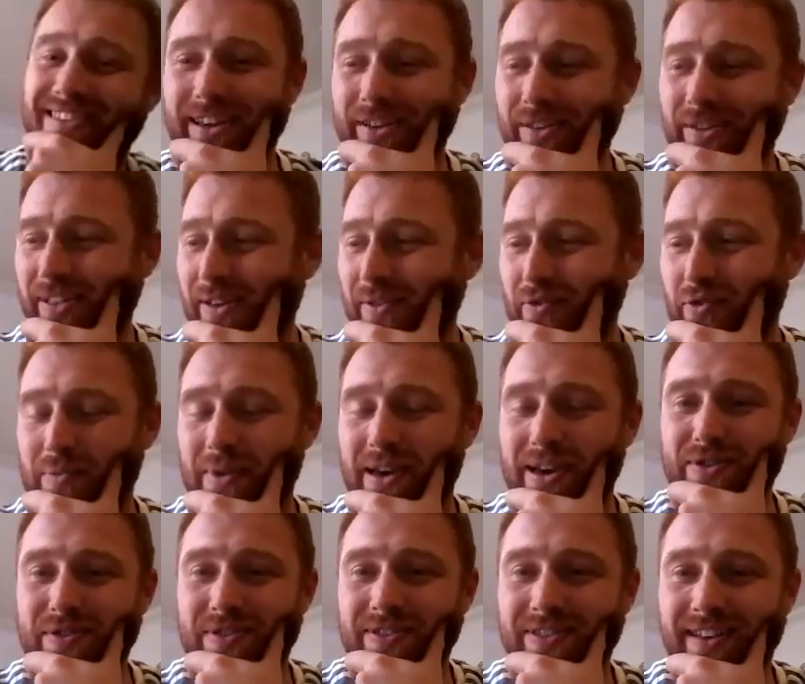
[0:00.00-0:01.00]
you the
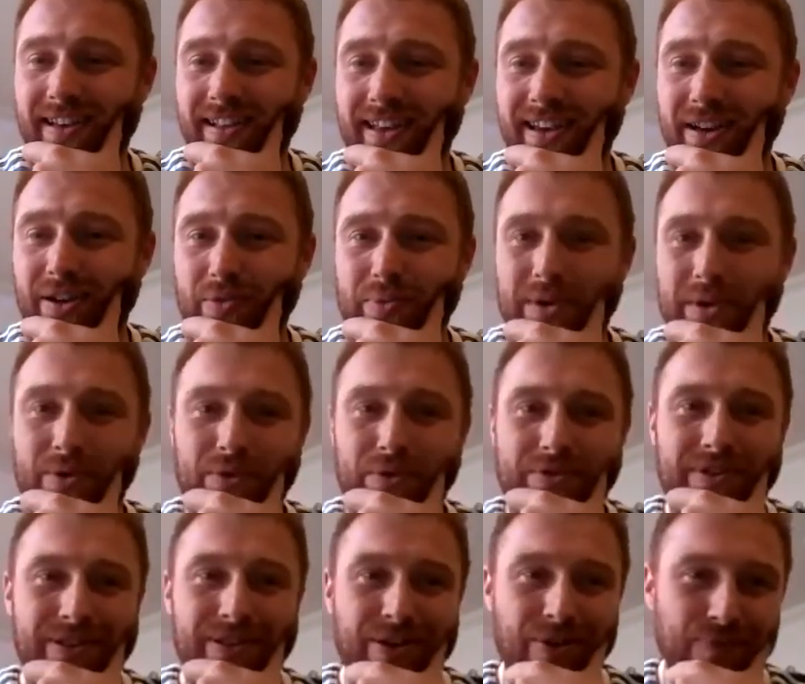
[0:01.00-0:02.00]
information sent out about what
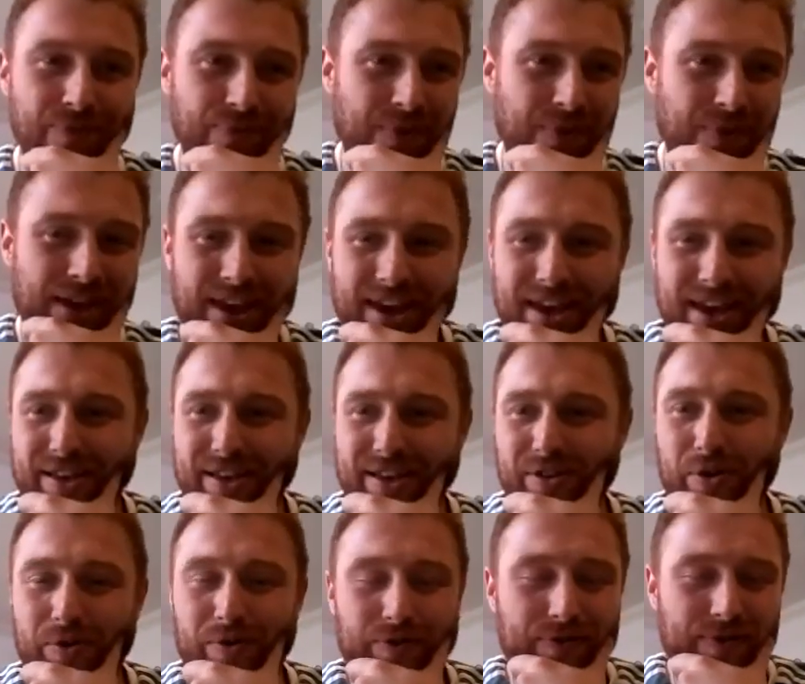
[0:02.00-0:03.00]
to do.
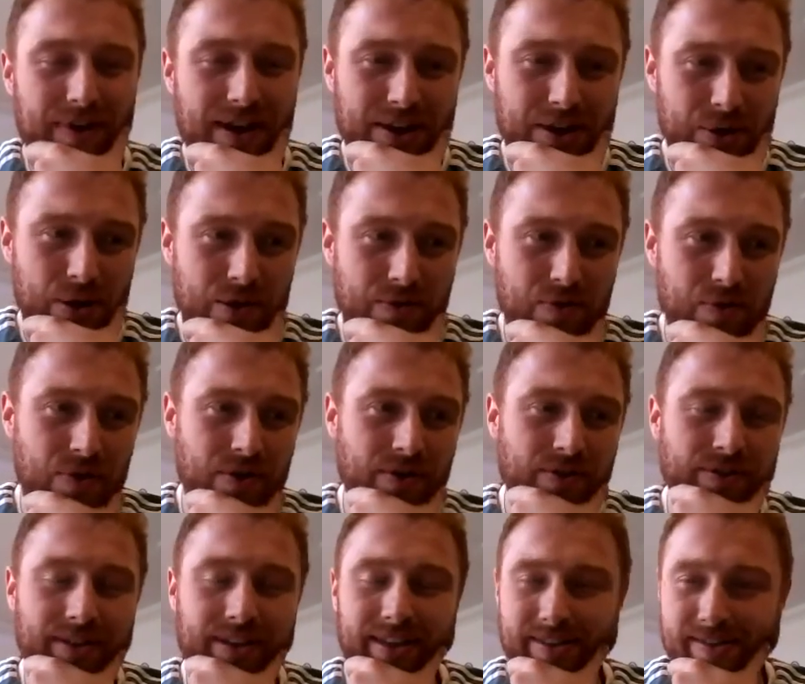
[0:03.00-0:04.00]
So thank you,
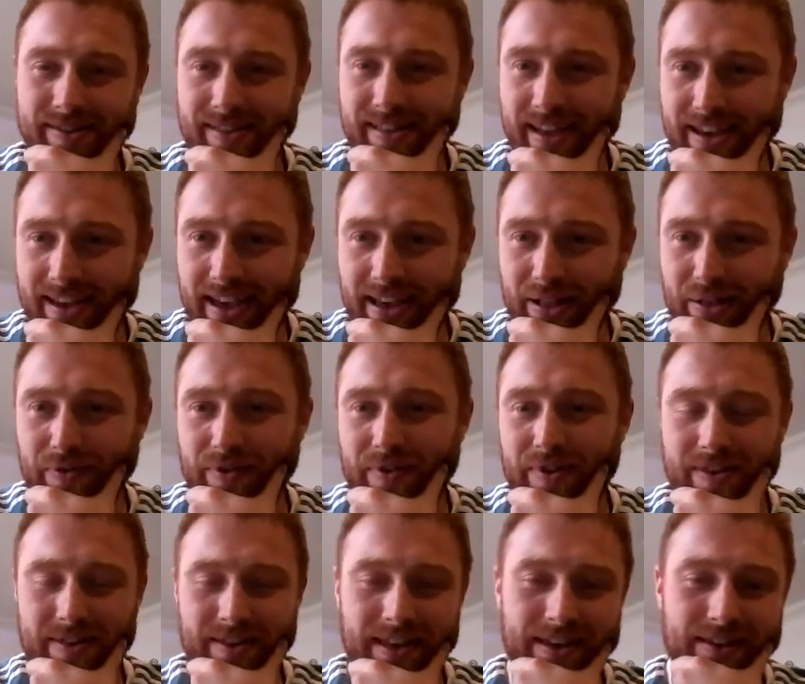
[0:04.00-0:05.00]
everyone. Stay healthy,
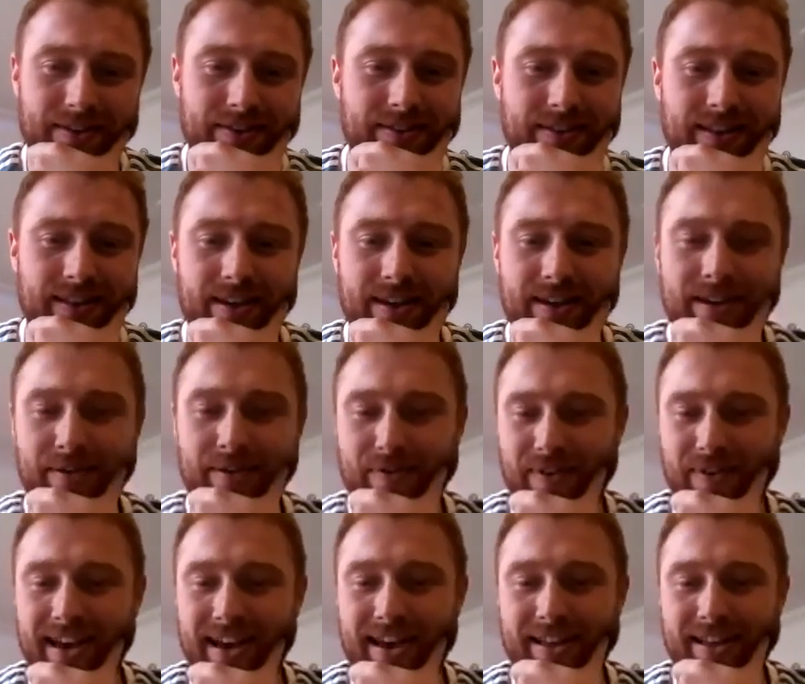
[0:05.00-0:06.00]
stay safe,
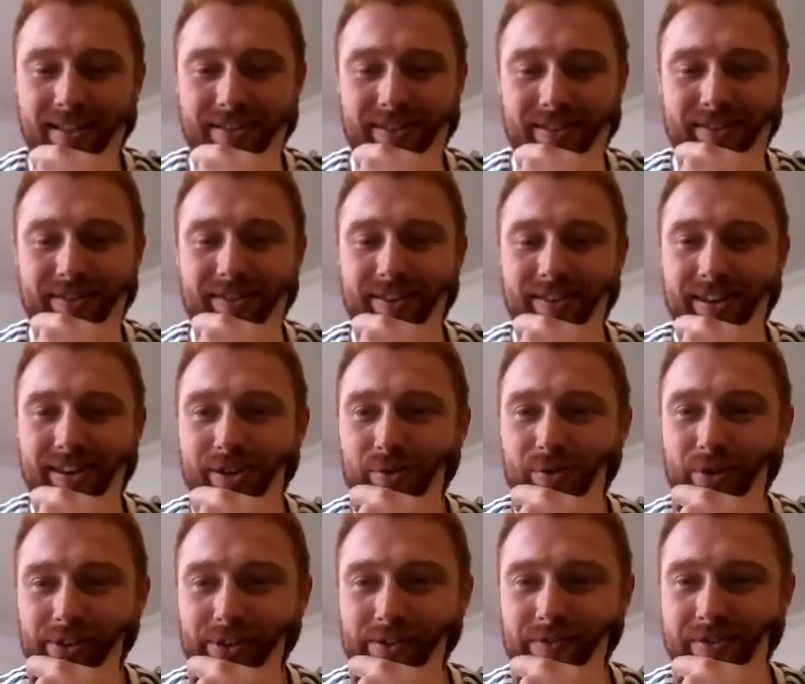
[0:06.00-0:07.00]
and see you
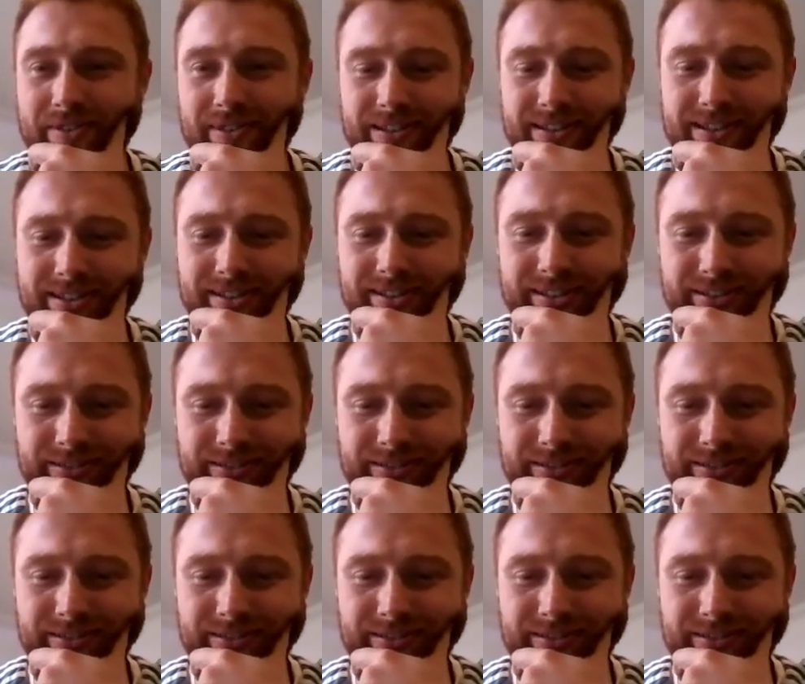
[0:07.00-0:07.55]
on the other side.